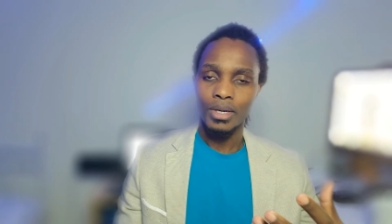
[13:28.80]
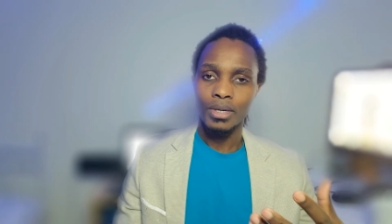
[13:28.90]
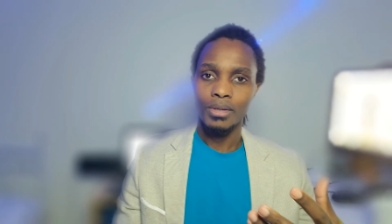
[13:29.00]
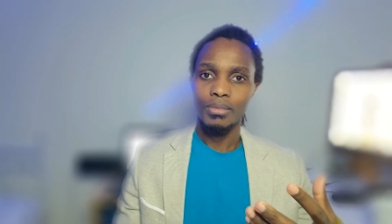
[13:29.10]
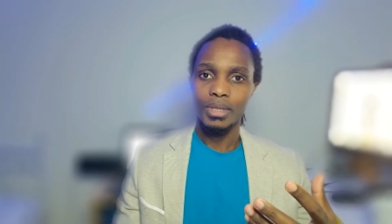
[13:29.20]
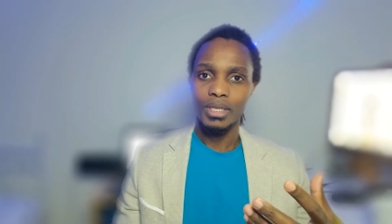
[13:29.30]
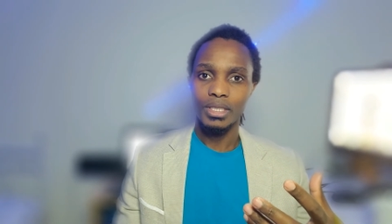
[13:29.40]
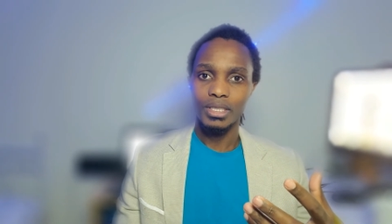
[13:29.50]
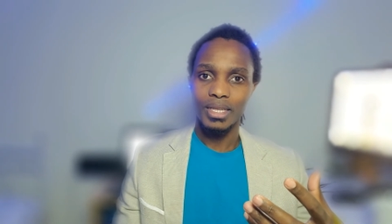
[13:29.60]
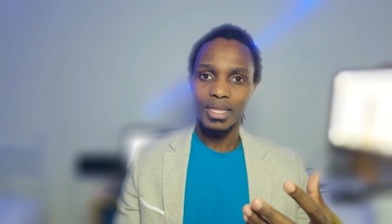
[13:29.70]

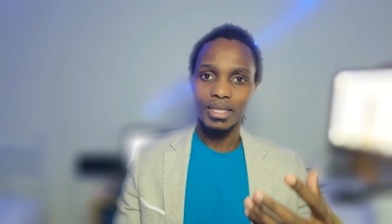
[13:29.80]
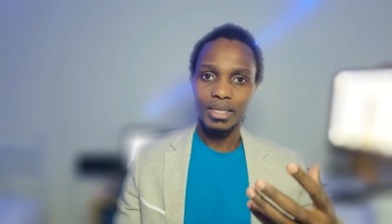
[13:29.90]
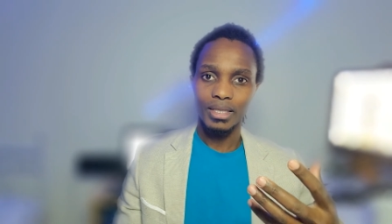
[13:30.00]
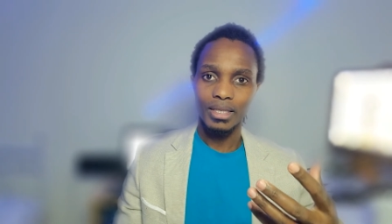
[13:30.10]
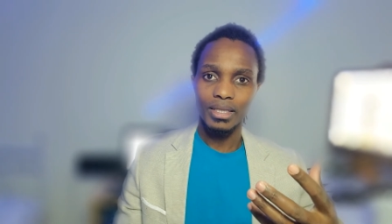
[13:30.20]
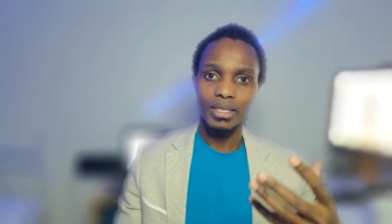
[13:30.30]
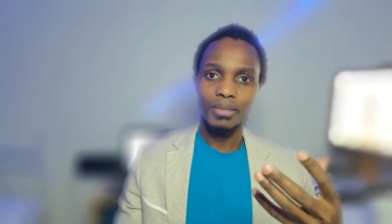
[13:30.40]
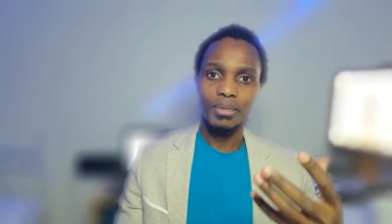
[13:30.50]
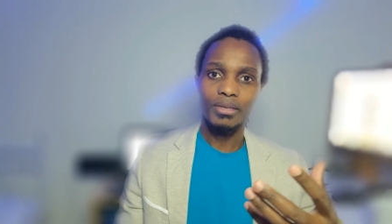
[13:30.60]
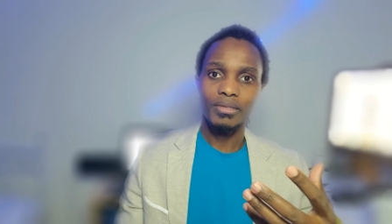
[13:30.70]
because they
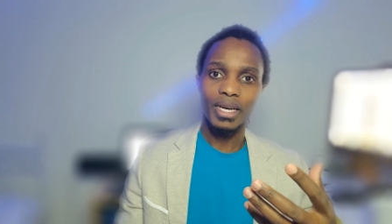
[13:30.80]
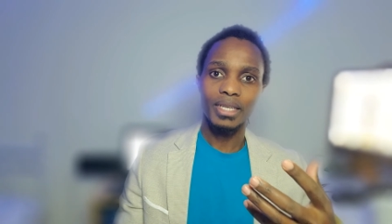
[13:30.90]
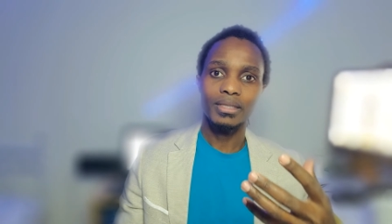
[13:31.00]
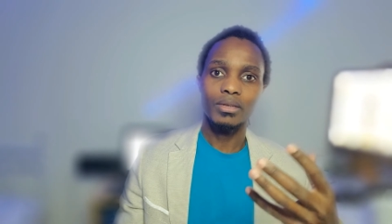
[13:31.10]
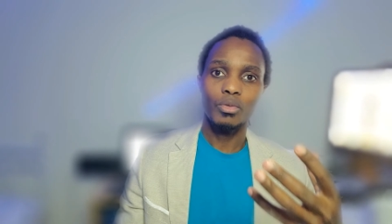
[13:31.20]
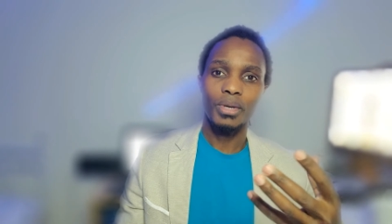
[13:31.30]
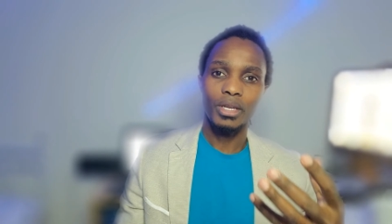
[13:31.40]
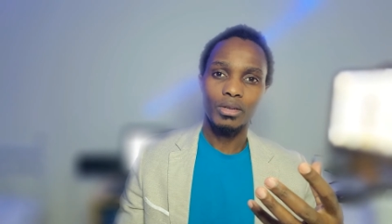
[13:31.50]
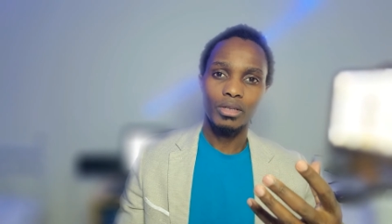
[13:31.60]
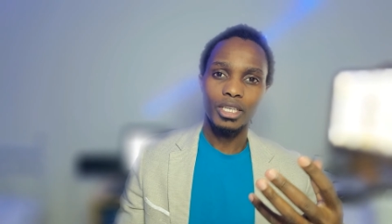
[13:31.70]
believe that their
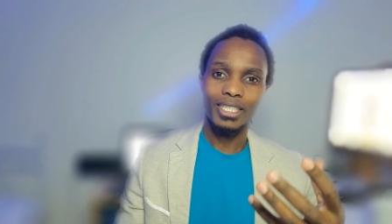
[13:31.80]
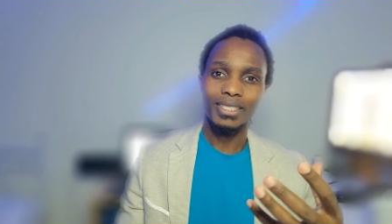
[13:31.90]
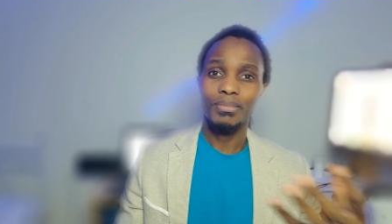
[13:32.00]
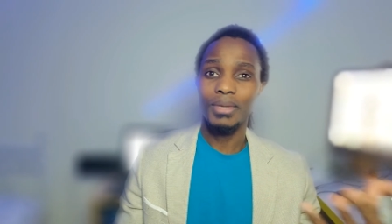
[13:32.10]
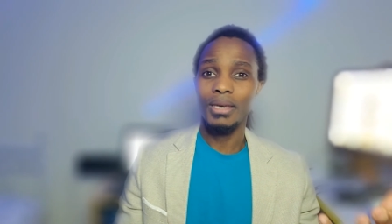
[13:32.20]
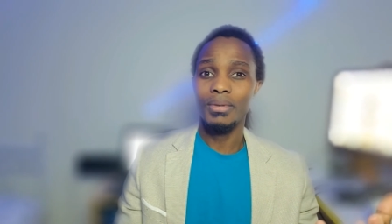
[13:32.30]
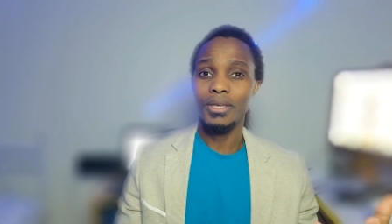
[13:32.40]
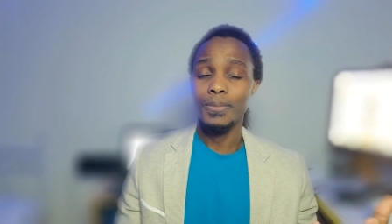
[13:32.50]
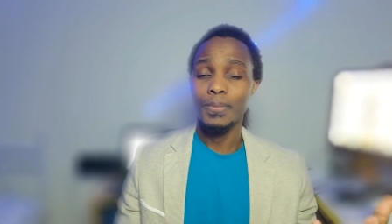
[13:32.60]
opinion is maybe